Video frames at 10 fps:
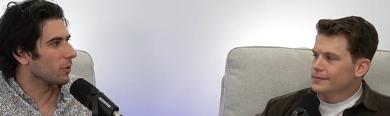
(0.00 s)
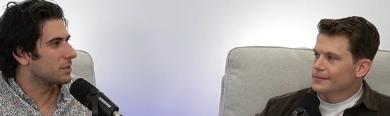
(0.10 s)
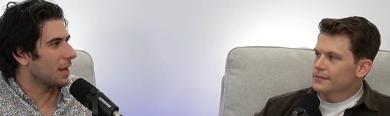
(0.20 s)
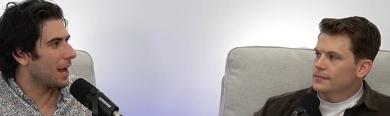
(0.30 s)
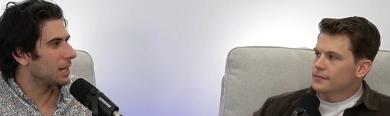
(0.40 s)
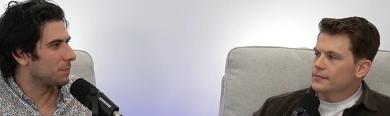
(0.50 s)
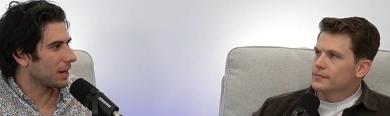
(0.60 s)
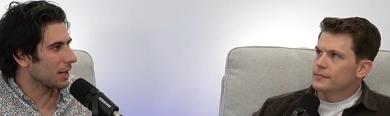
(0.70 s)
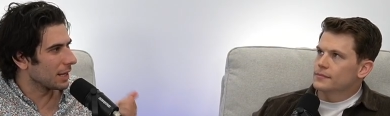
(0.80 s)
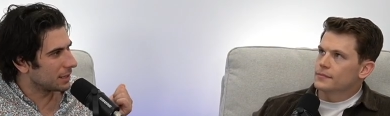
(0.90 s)
Speaker 1: it to end, but
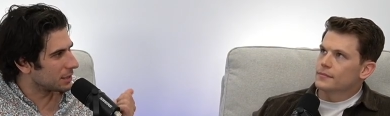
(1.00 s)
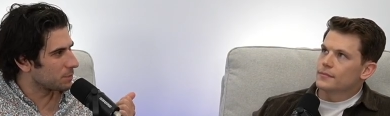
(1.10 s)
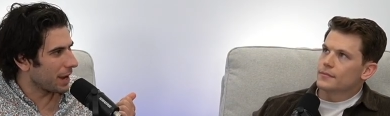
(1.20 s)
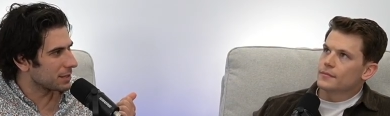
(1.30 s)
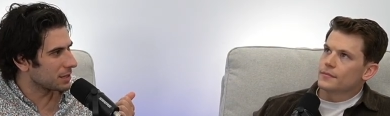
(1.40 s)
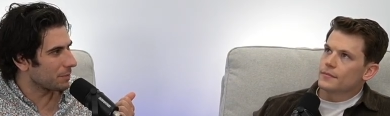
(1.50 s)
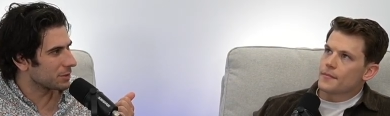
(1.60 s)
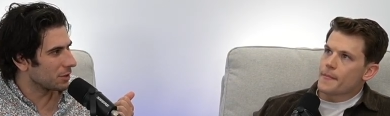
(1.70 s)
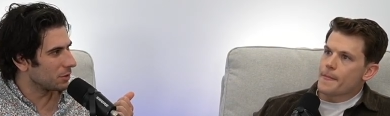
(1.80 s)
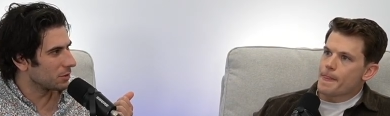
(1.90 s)
I liked this past
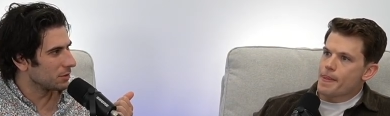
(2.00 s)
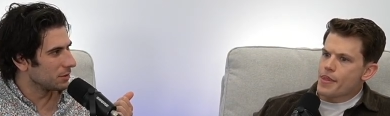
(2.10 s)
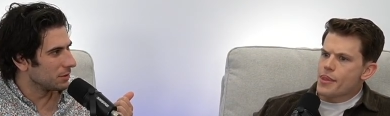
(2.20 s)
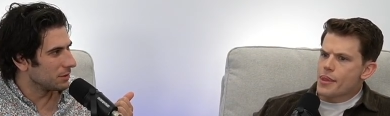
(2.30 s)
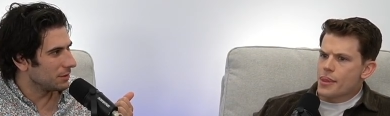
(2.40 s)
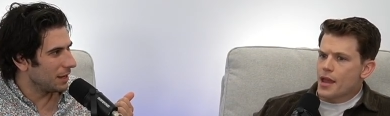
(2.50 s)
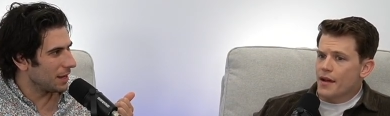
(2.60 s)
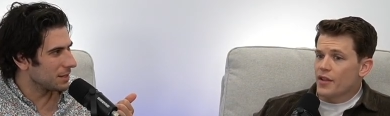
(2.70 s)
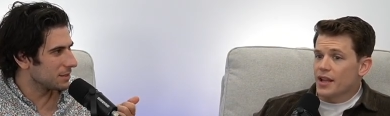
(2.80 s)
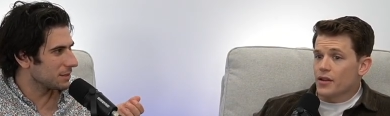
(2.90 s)
episode. And
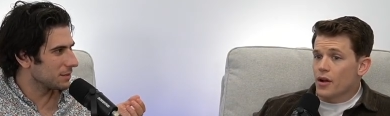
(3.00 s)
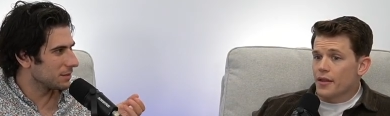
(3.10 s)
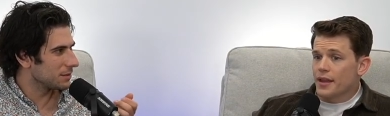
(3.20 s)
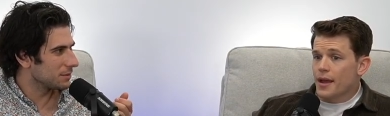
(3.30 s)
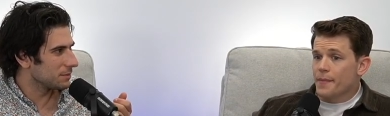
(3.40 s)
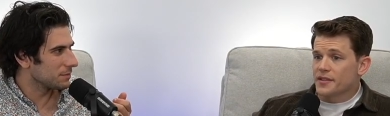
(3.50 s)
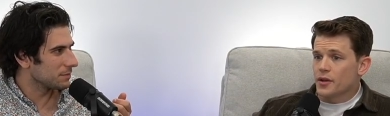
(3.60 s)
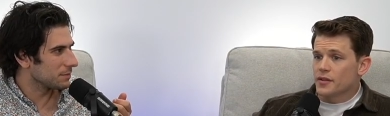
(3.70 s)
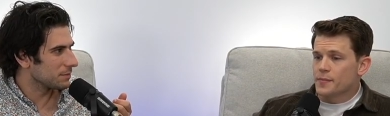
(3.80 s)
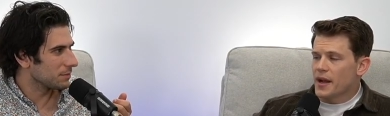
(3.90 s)
I've liked all
Speaker 2: the
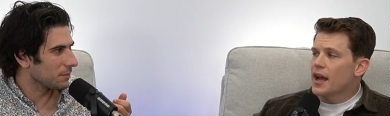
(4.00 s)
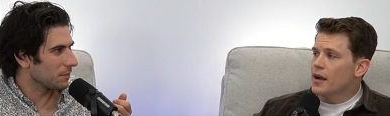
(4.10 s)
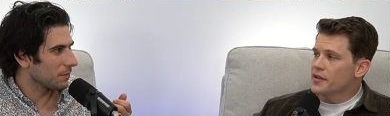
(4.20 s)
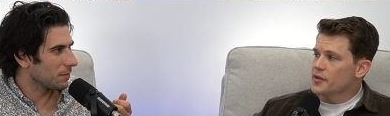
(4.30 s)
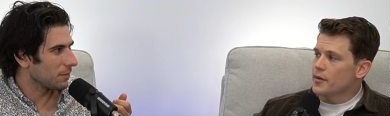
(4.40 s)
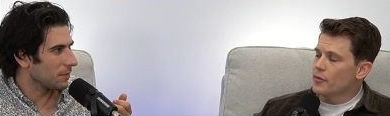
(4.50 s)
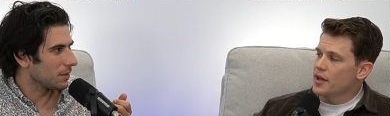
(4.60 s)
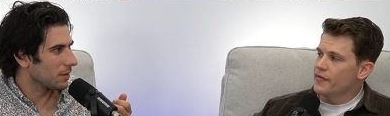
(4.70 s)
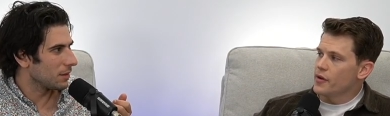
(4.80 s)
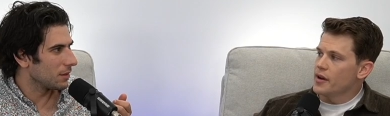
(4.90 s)
episodes, but I also am
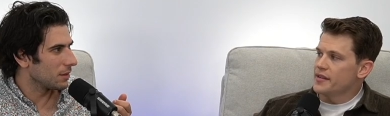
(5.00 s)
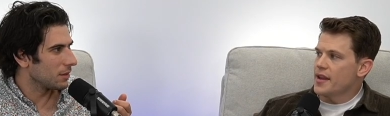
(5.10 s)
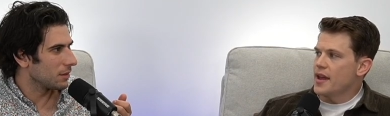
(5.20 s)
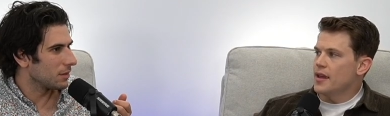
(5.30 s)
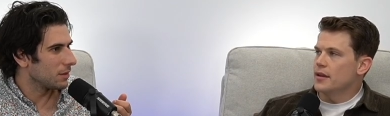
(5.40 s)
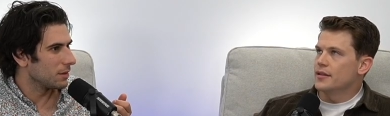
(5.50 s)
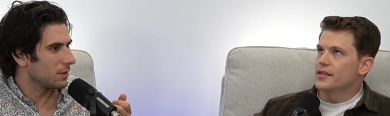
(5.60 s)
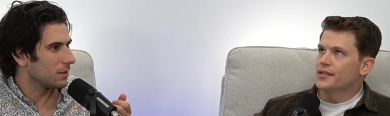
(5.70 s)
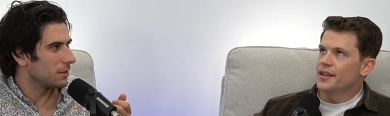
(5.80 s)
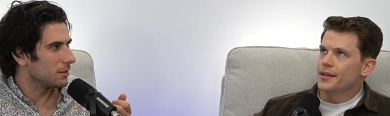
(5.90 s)
ready for it to
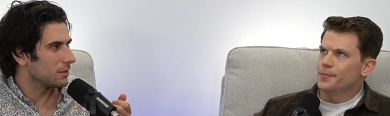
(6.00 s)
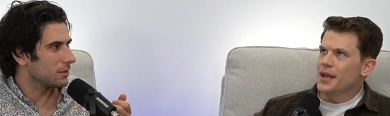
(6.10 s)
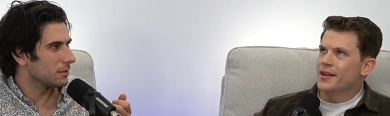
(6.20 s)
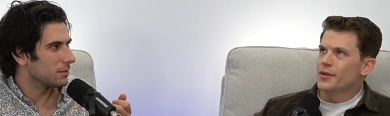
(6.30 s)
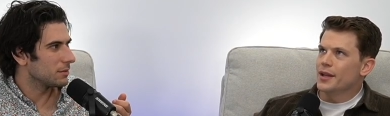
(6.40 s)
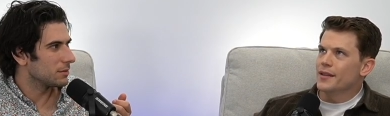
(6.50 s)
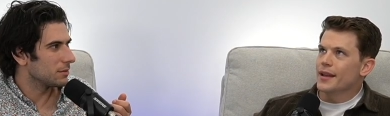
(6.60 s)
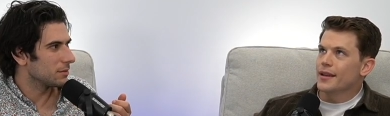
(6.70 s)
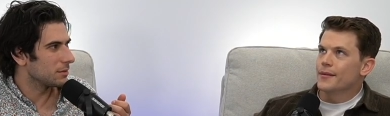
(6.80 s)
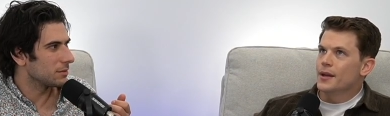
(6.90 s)
end. and and
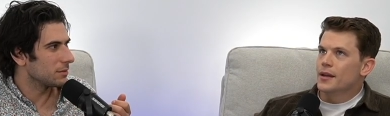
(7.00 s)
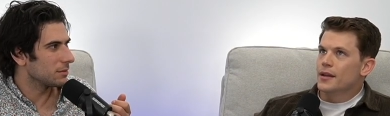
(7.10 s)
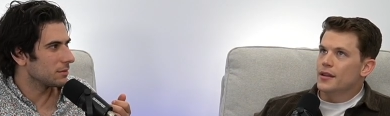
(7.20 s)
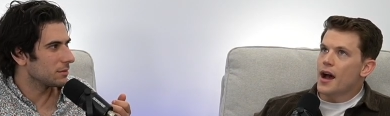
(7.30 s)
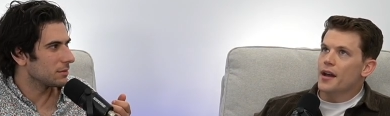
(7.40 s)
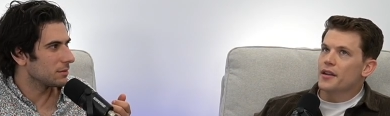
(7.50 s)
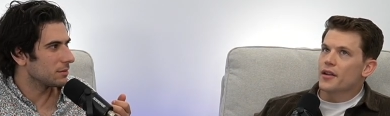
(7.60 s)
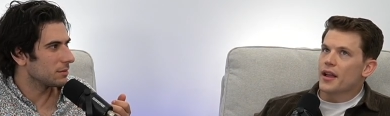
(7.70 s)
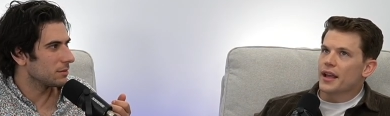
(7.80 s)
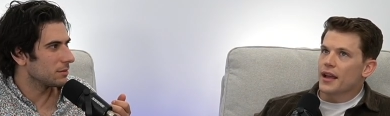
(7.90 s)
like not in a
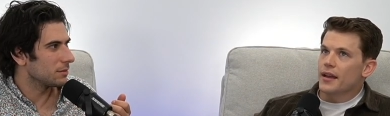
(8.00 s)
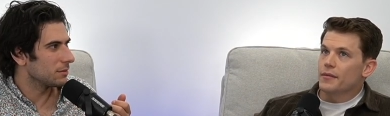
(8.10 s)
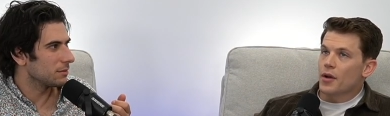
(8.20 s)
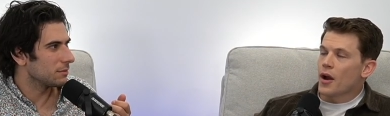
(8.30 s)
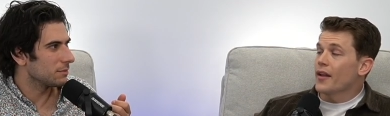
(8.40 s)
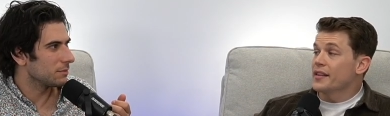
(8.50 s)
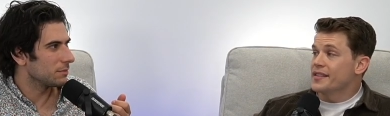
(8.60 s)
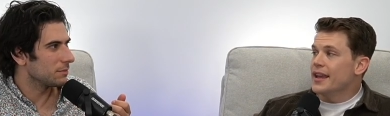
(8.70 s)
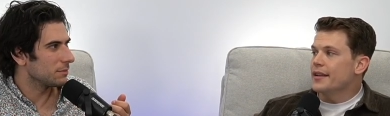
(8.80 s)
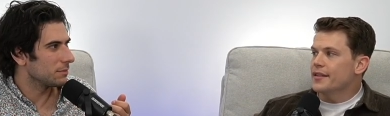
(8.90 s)
like, all right, let's
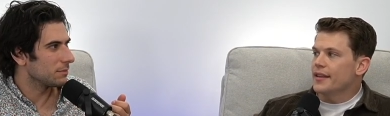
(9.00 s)
get to